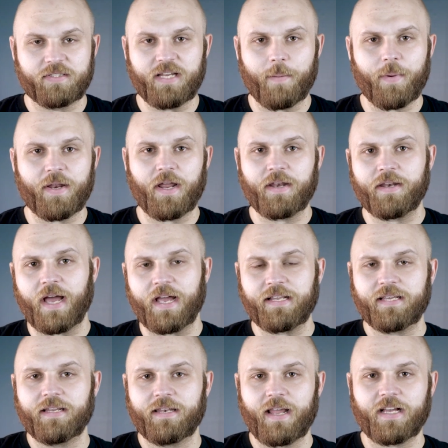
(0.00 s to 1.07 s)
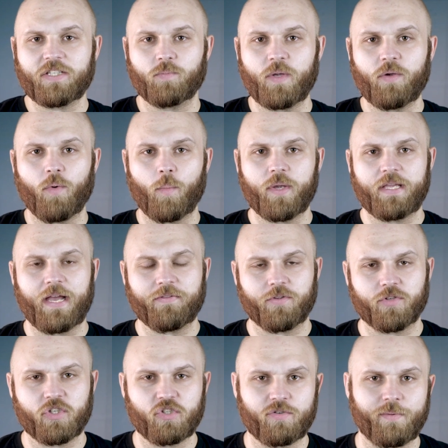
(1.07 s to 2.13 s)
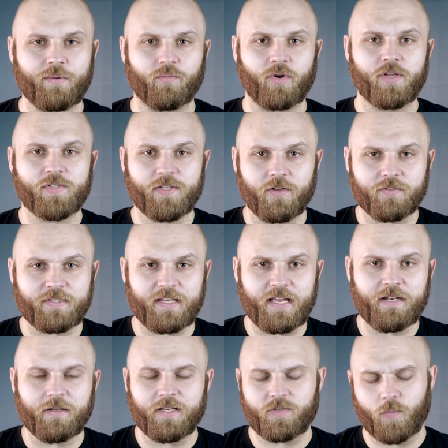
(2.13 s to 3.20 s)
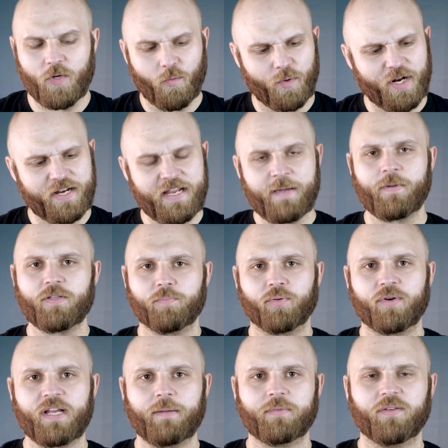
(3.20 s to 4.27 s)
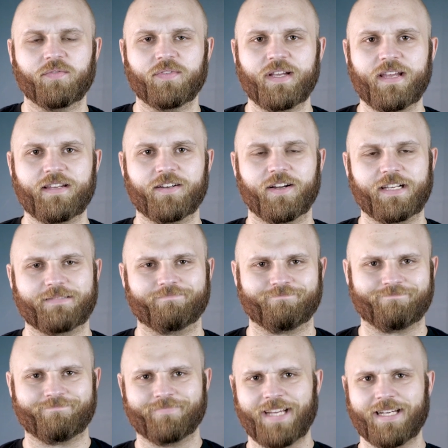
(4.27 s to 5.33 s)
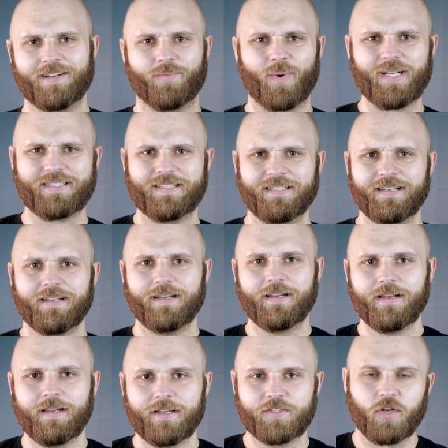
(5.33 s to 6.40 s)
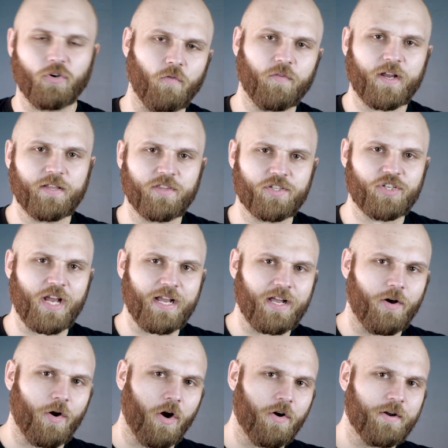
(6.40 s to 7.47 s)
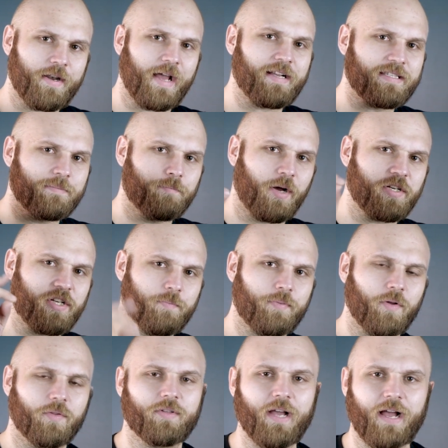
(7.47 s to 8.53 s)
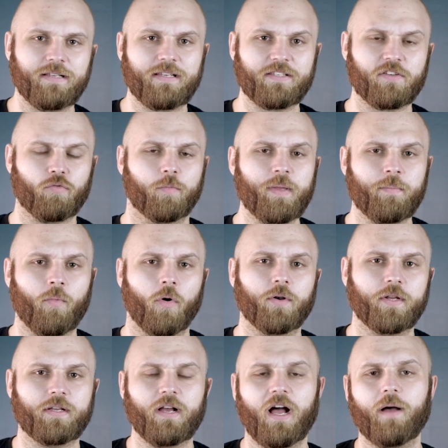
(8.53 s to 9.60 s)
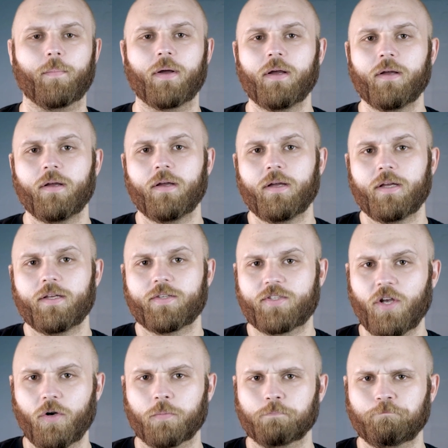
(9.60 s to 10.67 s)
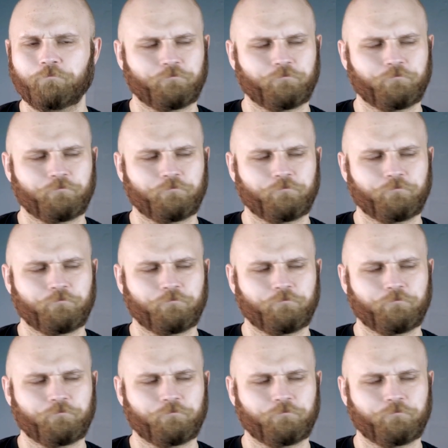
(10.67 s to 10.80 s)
dub it at night next week when we get the stream results in, because we don't want to name it preemptively and you're like, what? So don't forget to check out our next budget build guides, as there will be more to come. So,